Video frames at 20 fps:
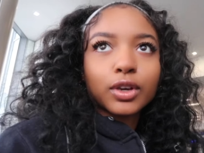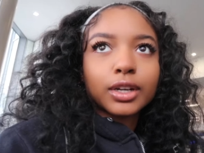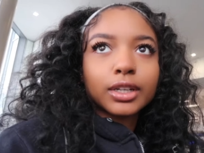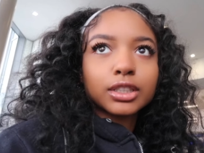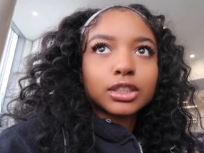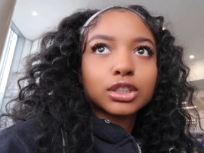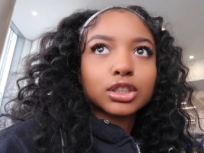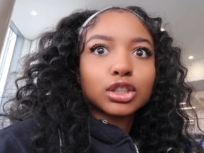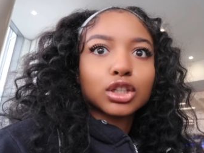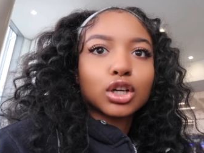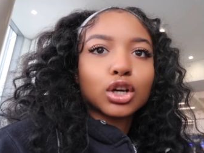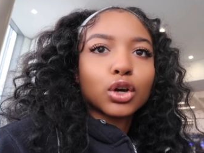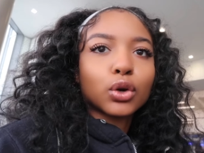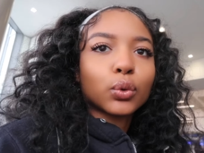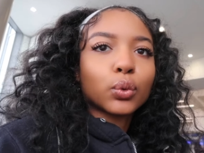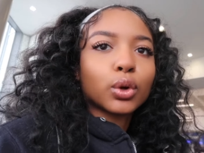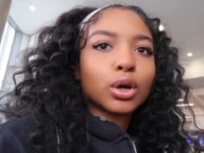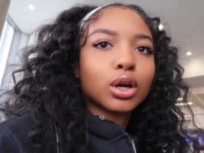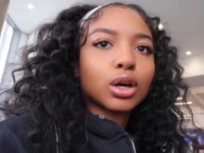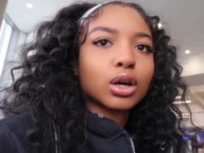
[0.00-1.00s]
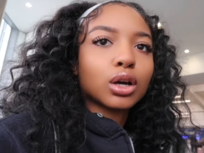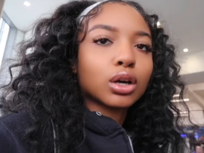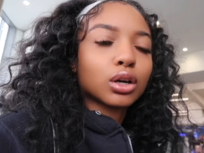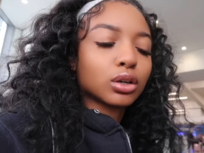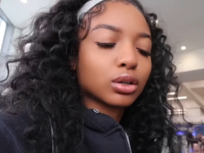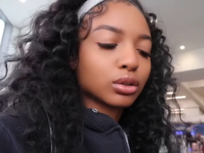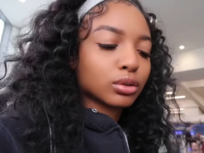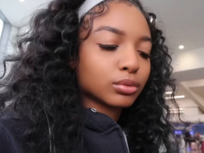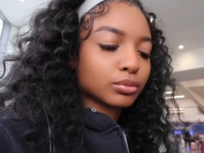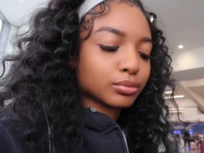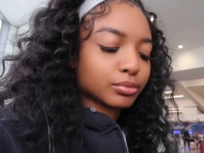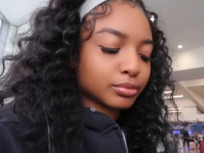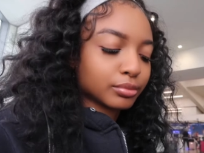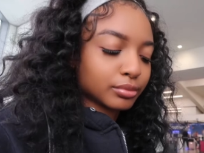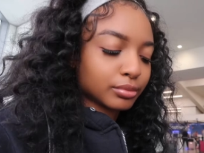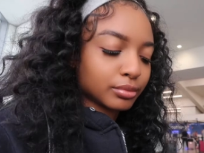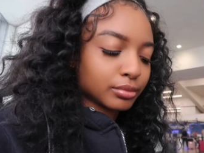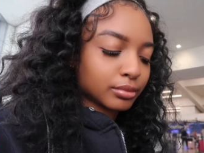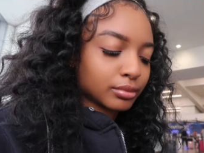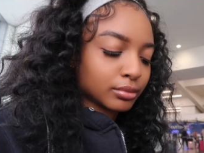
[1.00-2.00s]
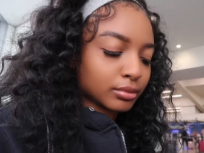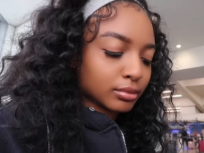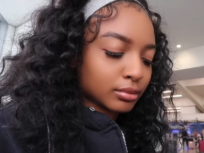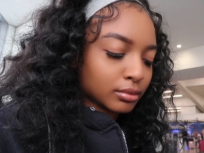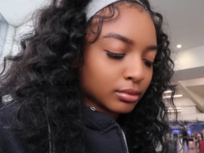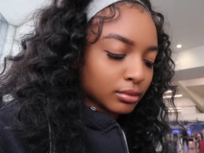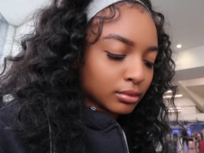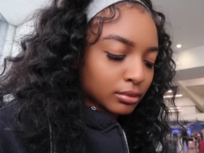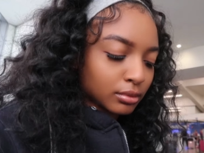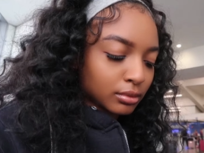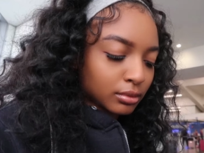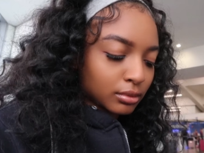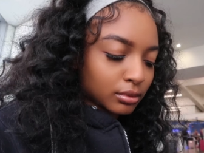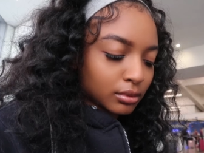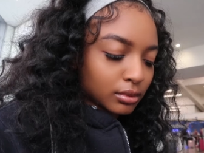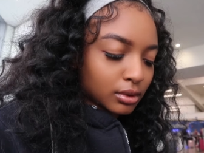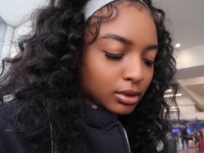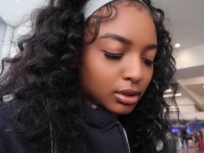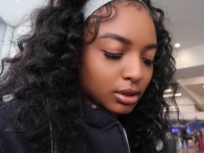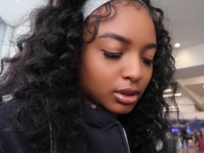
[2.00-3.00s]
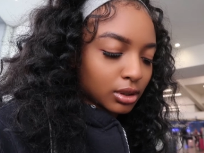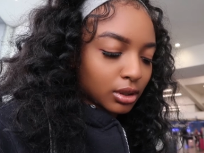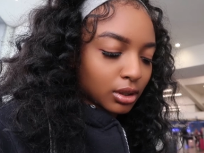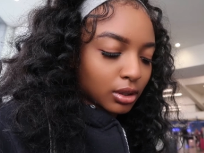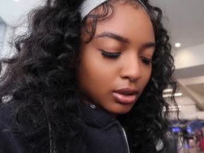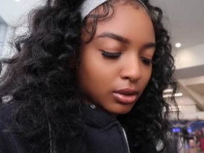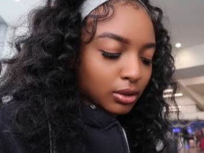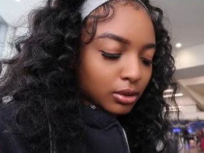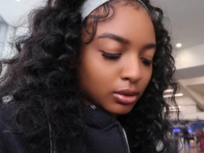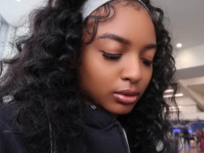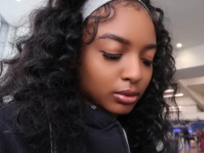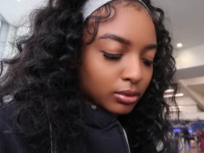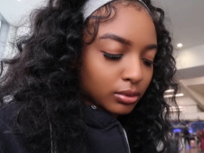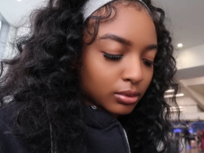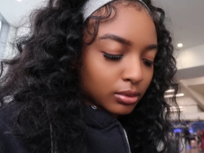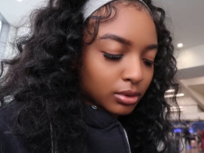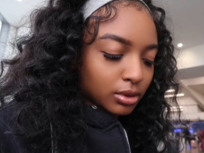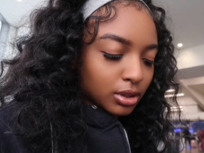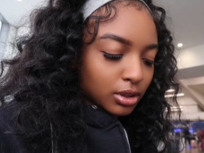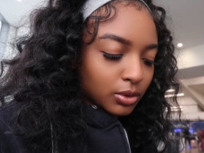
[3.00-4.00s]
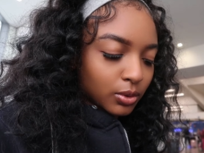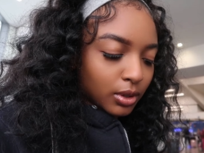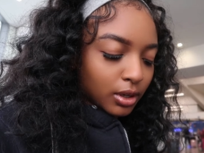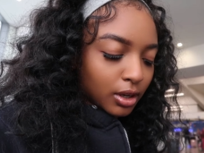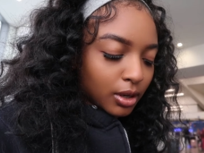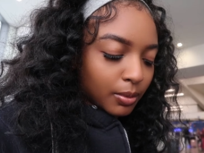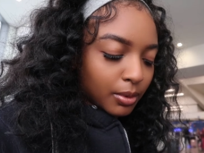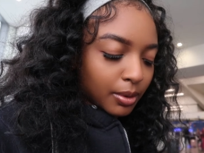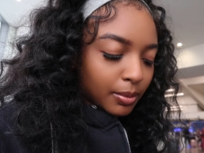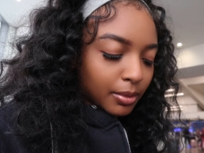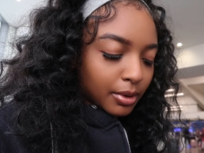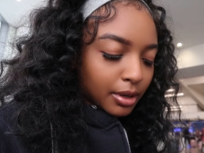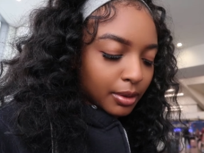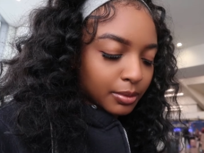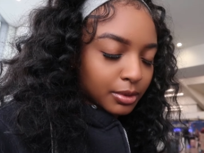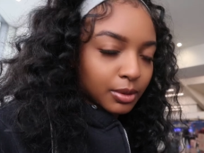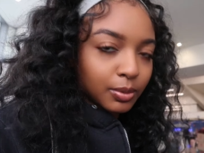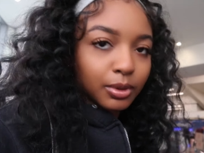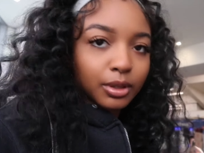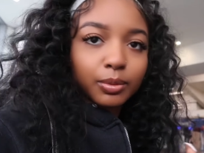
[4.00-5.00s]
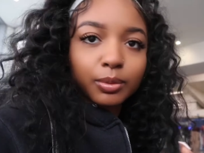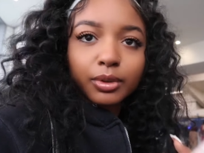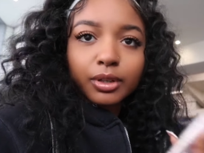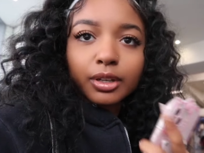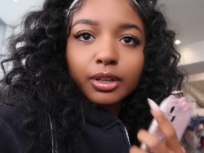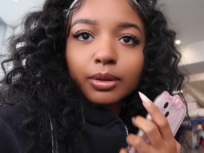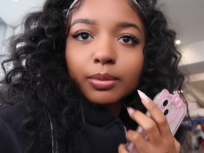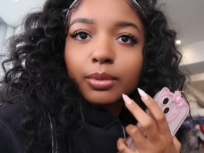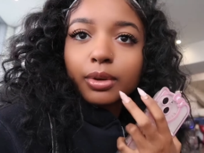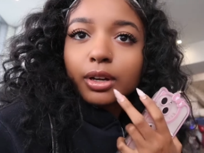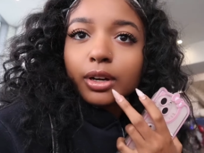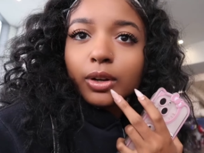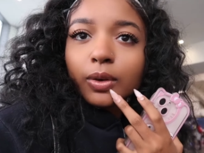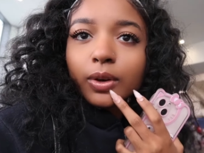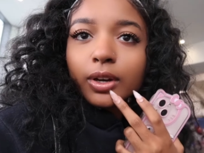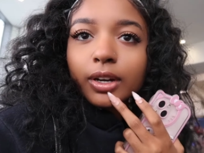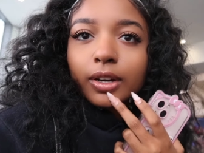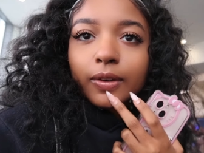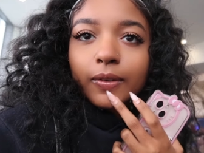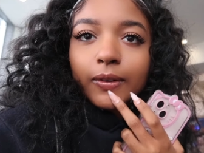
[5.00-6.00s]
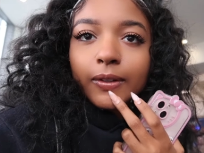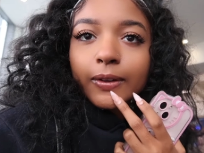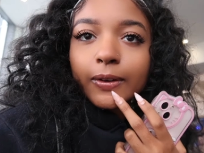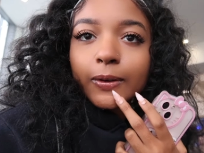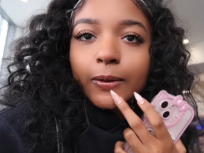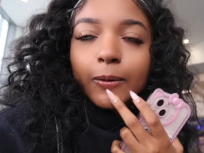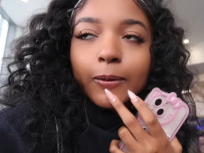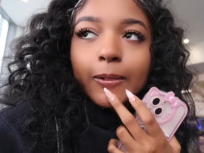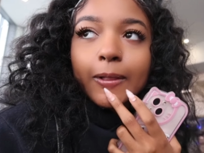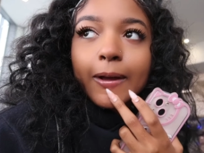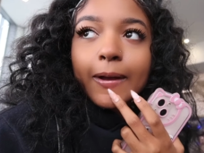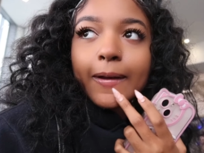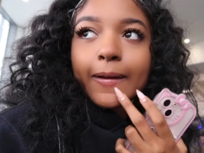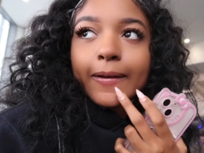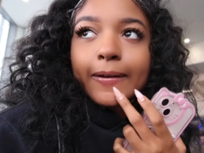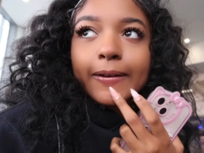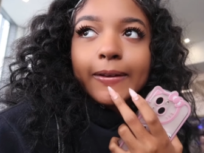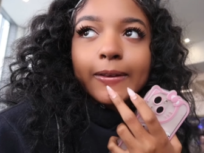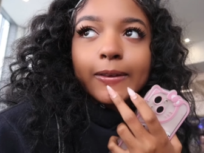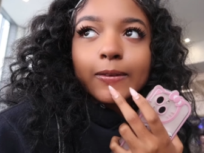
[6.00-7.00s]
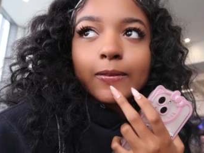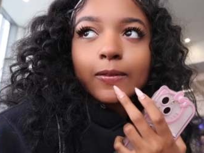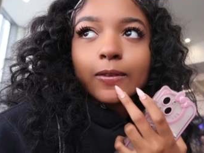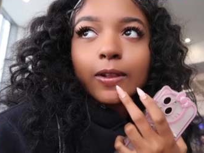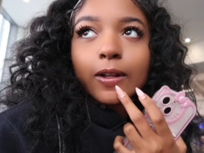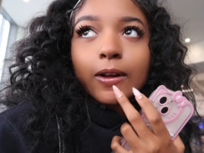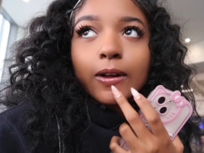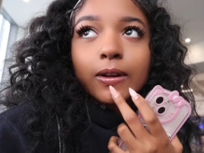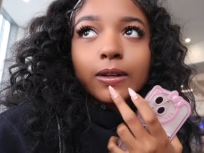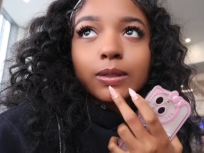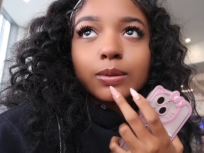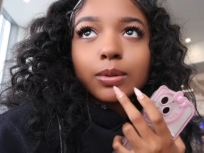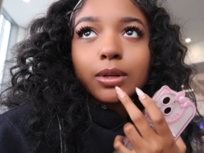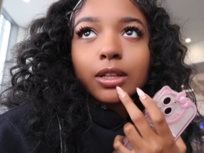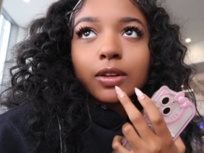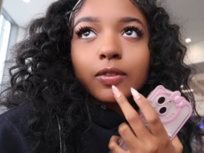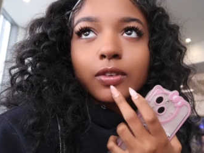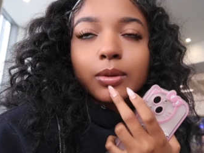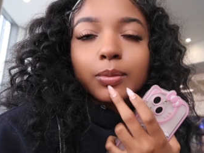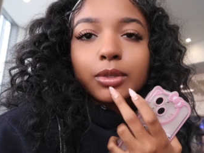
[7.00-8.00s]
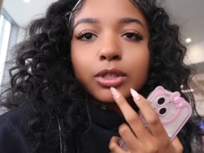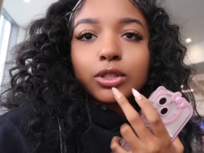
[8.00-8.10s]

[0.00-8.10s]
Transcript: ready to go home. Um, so, just waiting on my mom to pick me up. I know I didn't really do a lot in this vlog. probably gonna